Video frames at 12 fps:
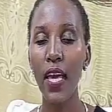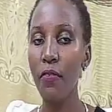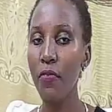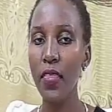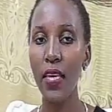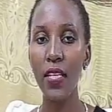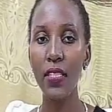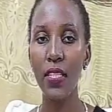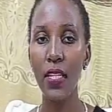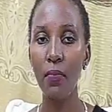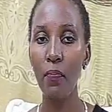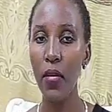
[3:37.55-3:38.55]
Everything is
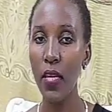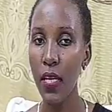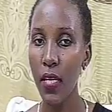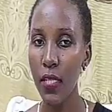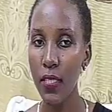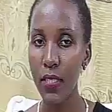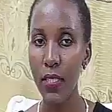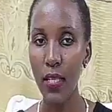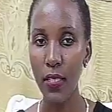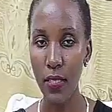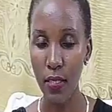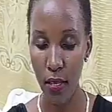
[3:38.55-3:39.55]
going to be
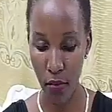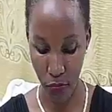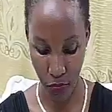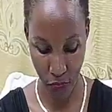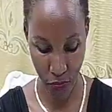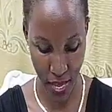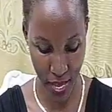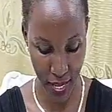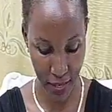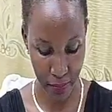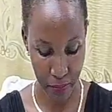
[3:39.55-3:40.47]
just fine.